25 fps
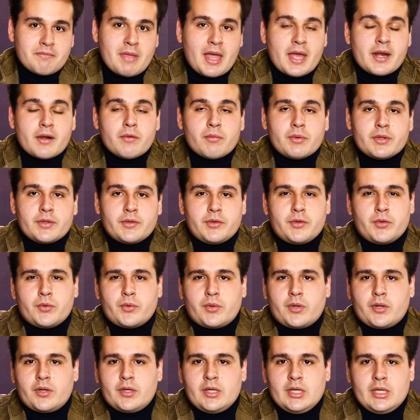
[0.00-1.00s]
matter whether
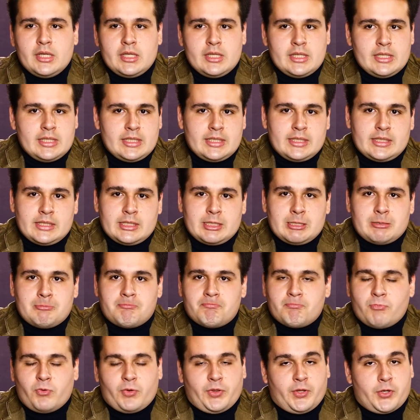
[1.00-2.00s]
you
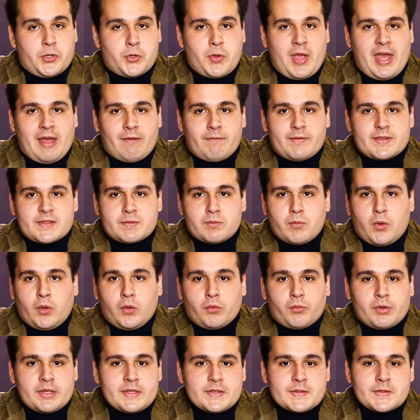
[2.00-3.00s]
have a small
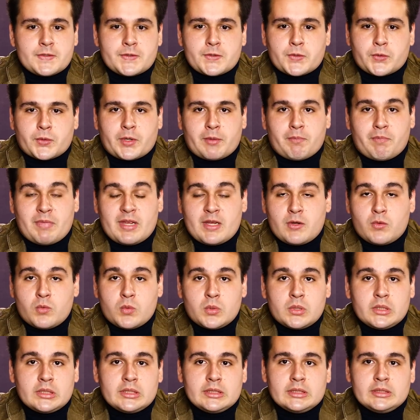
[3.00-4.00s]
wrist or a big
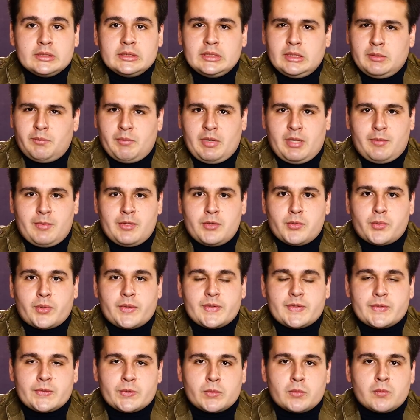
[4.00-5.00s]
one, maybe you're a
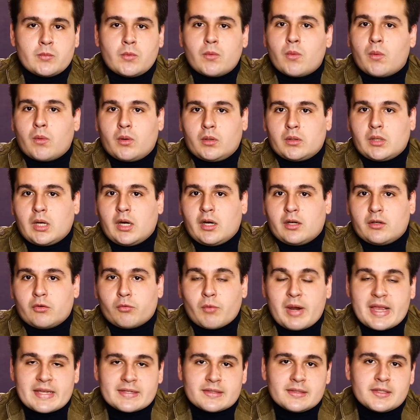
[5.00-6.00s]
sumo or a
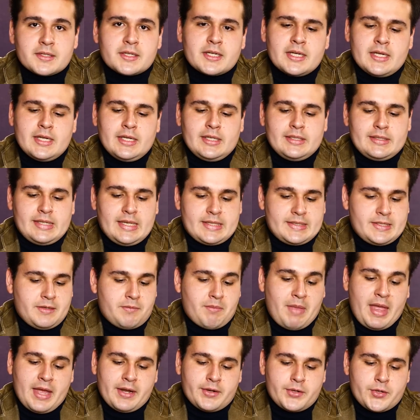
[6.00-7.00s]
wrestler, doesn't
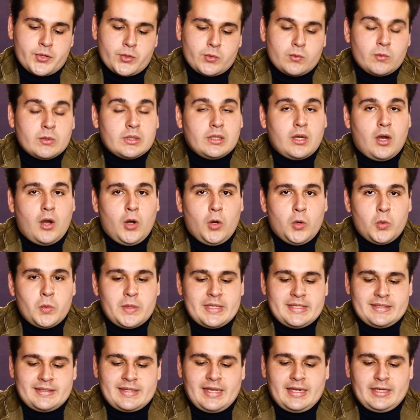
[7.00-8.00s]
matter, you will
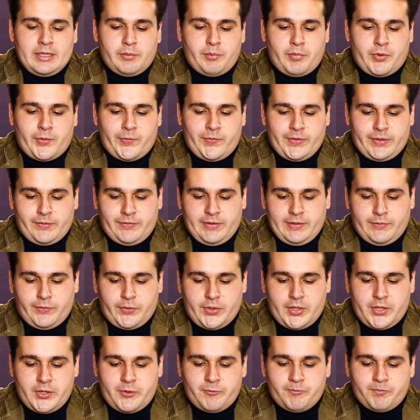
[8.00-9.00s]
always get the perfect fit for
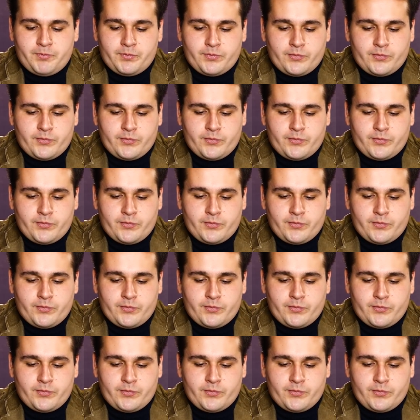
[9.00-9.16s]
you.